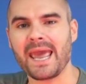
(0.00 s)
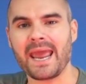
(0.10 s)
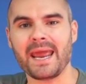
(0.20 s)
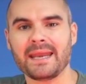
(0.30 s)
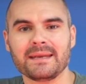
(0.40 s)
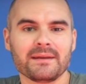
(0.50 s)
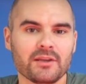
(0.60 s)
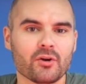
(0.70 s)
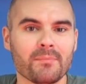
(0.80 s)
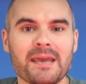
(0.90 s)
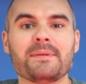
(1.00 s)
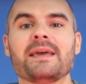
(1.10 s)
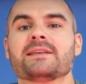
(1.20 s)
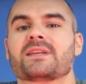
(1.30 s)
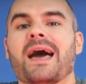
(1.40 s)
and maybe
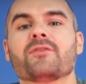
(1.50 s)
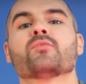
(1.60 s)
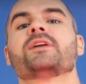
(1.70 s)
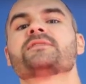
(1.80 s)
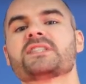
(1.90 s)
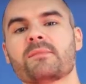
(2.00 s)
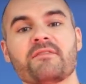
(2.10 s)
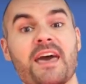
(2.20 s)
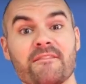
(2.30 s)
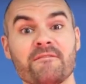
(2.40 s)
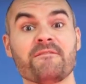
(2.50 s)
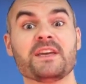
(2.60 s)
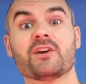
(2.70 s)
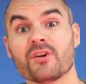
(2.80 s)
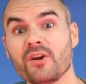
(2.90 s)
has gotten rid of some of that
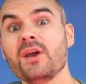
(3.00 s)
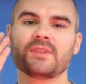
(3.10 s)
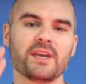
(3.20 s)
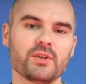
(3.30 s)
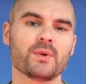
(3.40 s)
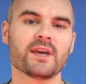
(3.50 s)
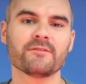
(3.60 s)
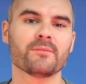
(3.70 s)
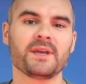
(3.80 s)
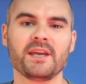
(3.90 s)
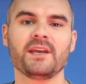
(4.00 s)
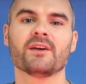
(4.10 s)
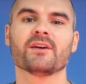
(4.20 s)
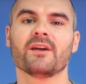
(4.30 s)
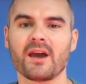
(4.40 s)
fear. Thank you again for being
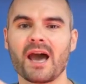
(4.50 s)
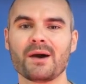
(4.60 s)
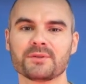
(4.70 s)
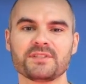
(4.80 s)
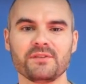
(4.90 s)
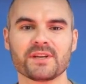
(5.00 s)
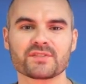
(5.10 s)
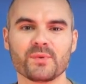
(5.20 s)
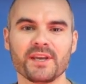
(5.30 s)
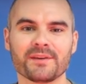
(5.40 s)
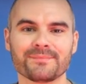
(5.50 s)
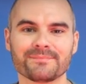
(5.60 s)
here. I will see you next week.